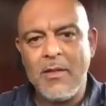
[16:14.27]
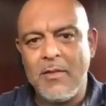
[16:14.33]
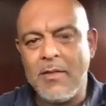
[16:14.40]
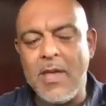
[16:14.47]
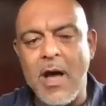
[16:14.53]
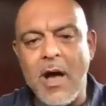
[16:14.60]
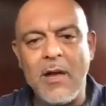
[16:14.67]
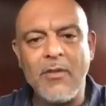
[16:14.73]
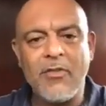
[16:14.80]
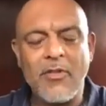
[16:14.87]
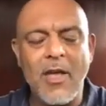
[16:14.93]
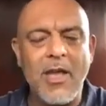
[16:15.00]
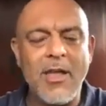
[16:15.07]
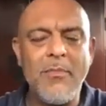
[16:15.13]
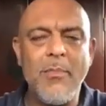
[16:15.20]
The yang
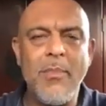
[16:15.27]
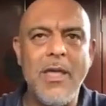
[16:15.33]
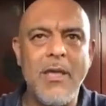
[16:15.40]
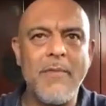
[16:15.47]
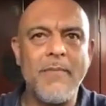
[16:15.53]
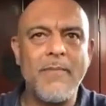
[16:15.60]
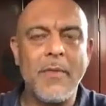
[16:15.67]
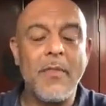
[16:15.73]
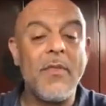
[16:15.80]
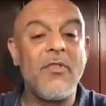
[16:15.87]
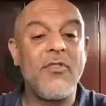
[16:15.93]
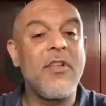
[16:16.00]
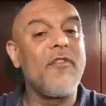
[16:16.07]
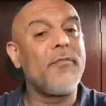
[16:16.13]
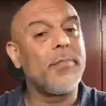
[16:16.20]
side being the
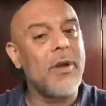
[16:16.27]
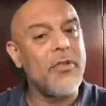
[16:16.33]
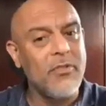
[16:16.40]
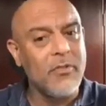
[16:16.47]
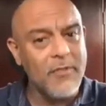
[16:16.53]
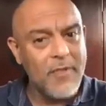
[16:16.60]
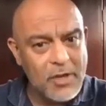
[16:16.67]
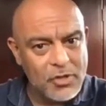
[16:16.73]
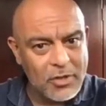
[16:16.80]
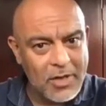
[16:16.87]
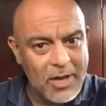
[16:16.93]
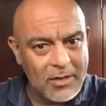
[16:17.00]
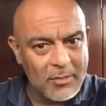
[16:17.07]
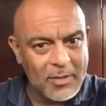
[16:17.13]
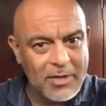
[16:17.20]
self-preservation
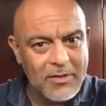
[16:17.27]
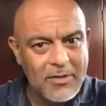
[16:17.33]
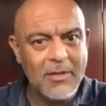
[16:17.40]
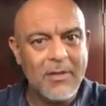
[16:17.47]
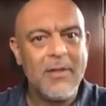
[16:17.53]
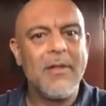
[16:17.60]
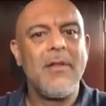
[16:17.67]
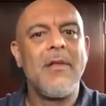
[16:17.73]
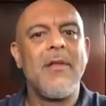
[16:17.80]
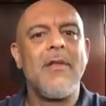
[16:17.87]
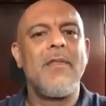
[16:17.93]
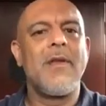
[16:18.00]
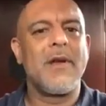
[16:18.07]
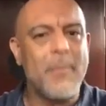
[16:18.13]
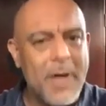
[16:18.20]
element,
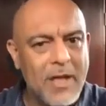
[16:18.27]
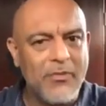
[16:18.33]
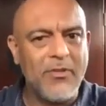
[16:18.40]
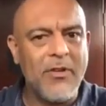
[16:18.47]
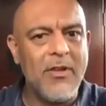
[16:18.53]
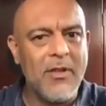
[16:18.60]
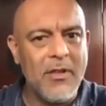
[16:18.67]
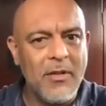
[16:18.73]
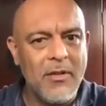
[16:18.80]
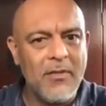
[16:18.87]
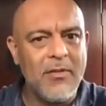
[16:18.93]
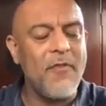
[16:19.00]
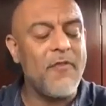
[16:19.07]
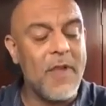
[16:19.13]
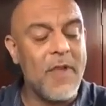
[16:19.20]
the capacity to
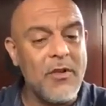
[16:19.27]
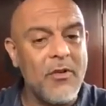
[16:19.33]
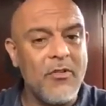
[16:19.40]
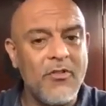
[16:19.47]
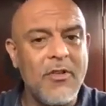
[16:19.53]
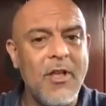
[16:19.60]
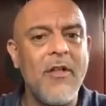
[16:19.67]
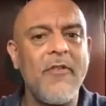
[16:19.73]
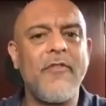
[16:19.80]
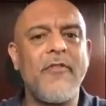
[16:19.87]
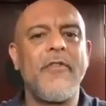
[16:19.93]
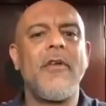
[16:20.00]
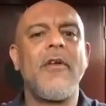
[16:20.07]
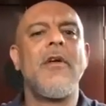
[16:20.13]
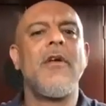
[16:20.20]
defend yourself,
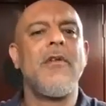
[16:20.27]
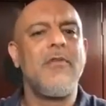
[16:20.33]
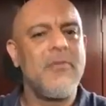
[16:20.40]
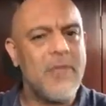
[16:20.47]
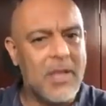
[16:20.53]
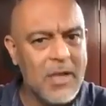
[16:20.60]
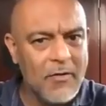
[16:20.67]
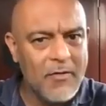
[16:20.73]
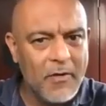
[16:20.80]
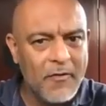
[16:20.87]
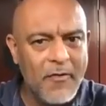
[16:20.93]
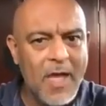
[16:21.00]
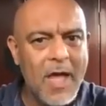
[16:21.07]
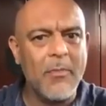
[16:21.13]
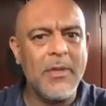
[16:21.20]
take care of your
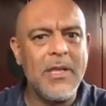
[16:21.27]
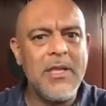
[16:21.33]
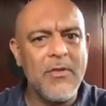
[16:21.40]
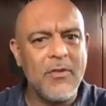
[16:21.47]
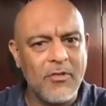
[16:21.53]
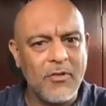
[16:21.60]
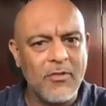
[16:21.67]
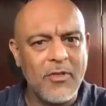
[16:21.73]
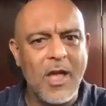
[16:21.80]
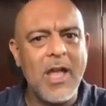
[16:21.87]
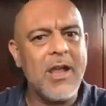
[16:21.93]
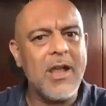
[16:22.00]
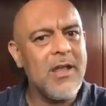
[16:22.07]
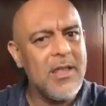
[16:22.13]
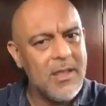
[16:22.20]
family, your
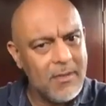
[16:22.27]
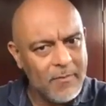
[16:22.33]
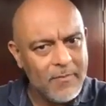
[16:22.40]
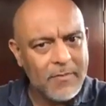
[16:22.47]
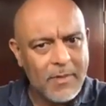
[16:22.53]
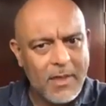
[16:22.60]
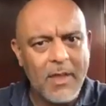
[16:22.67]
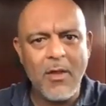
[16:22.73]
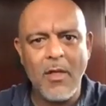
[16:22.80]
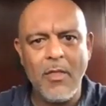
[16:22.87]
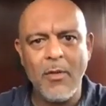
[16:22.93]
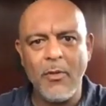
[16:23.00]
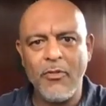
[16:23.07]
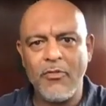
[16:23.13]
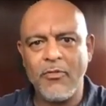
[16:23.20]
society, and all
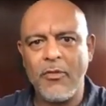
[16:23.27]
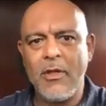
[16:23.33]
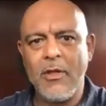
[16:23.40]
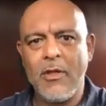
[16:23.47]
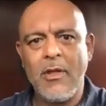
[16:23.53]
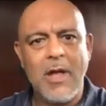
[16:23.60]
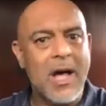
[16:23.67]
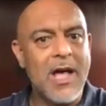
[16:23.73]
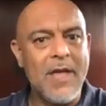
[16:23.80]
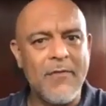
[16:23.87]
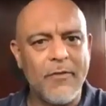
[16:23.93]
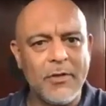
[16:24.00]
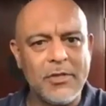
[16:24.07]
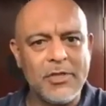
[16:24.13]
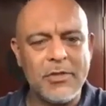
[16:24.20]
those high
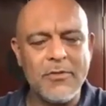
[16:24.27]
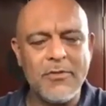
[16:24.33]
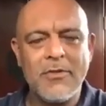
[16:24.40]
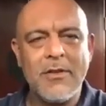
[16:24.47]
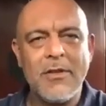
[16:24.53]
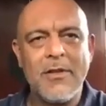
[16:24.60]
virtues.